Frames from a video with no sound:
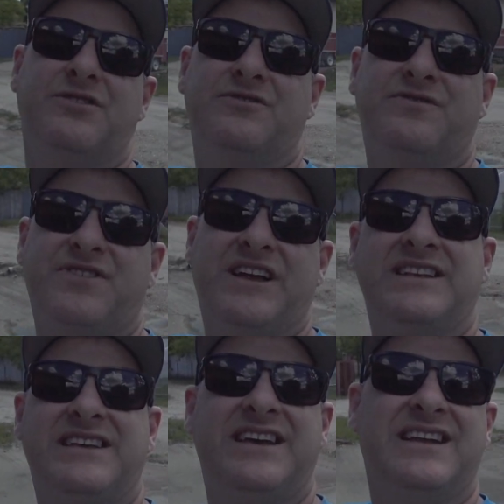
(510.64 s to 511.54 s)
don't
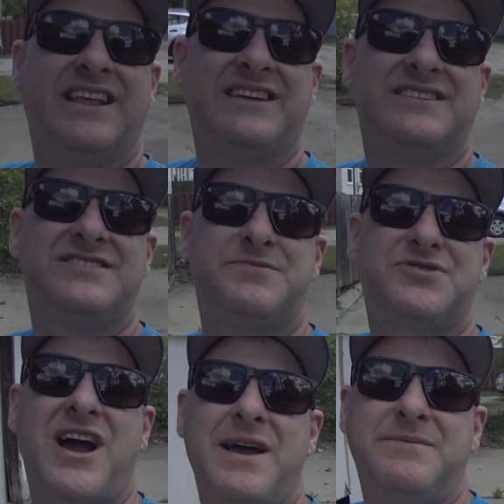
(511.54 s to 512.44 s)
forget to hit like and
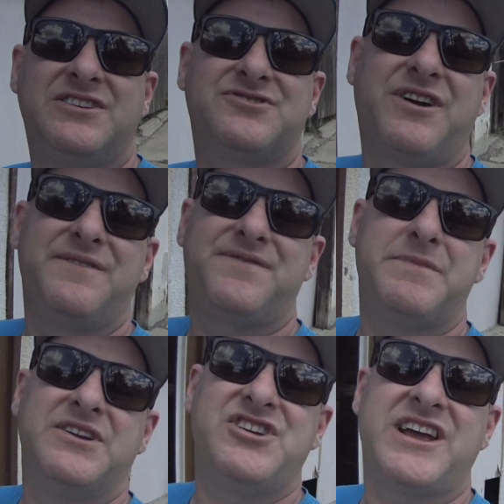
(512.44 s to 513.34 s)
subscribe. It does great for
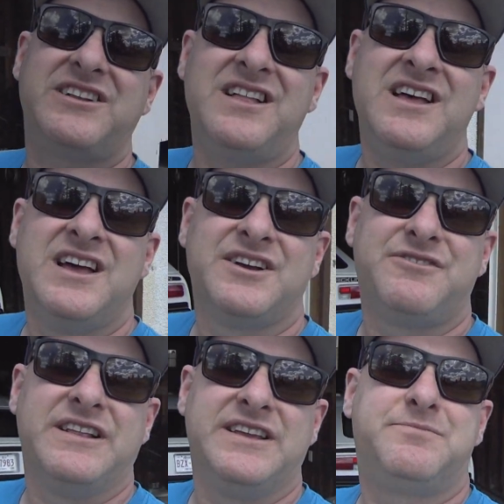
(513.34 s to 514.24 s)
my channel.
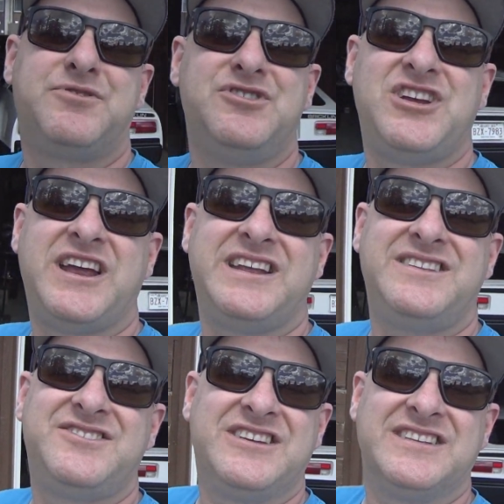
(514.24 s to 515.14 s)
Greatly
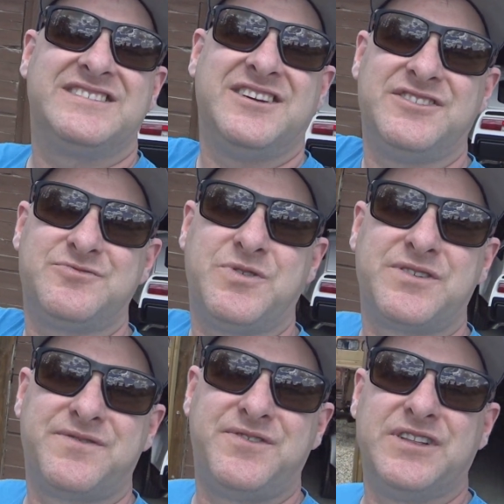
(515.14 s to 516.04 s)
appreciated. So you can see all these
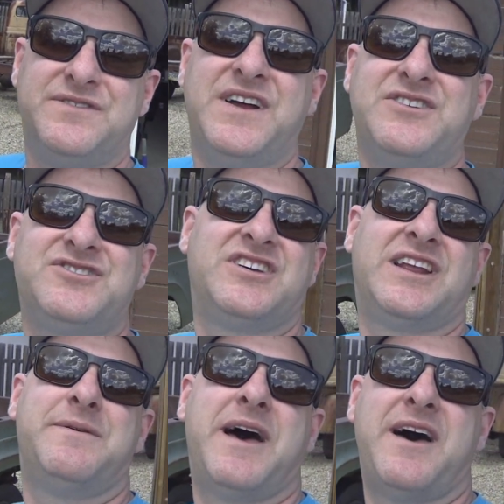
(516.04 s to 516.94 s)
wonderful adventures
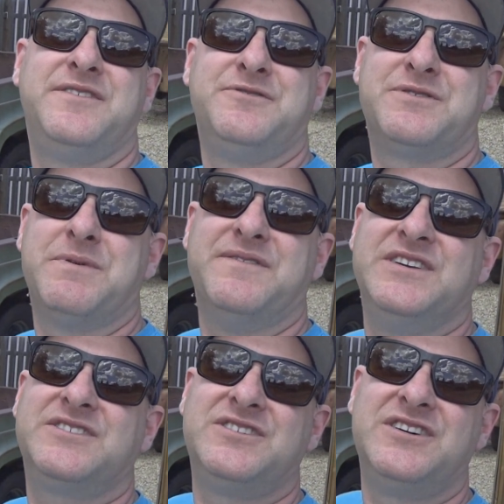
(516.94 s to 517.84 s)
that I'm having with my
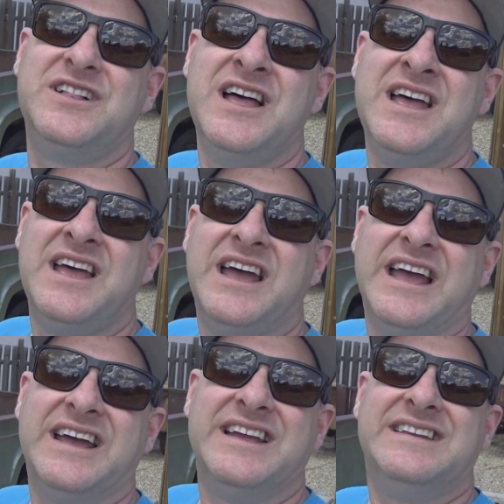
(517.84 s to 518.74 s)
vehicle.
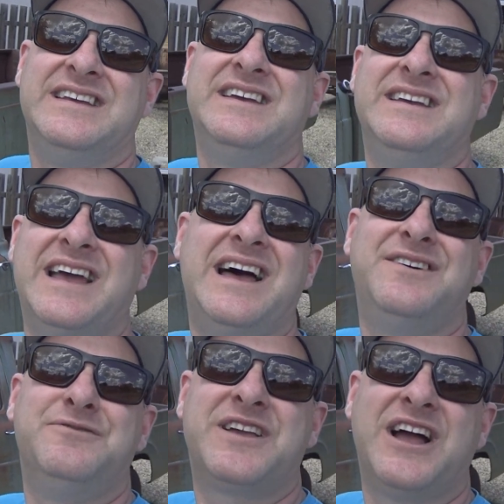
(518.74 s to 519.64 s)
And yeah,
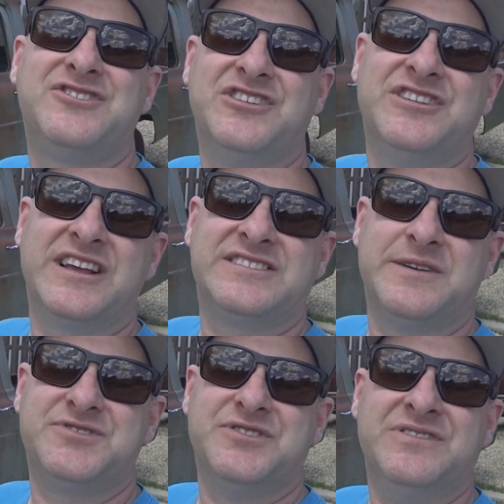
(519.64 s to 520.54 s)
we'll catch you on the next
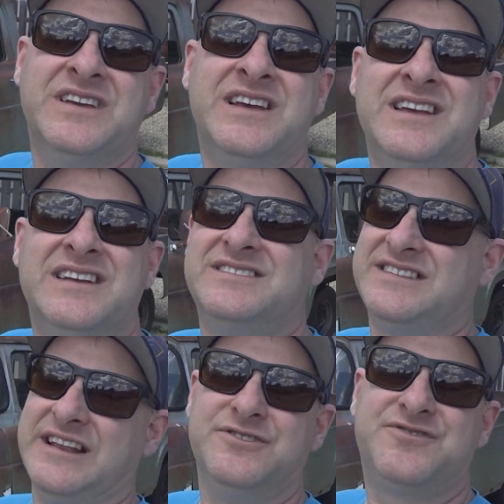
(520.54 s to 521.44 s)
episode.
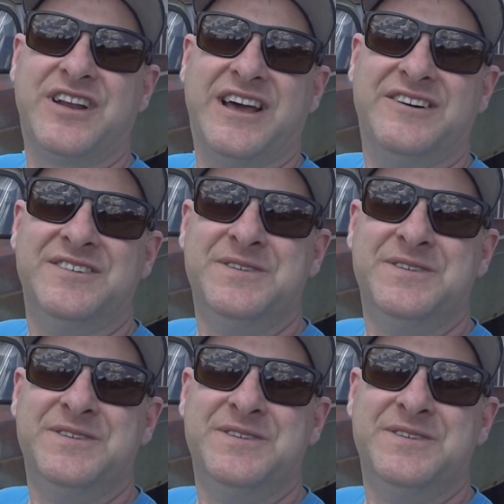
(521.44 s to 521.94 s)
Stay loose for now.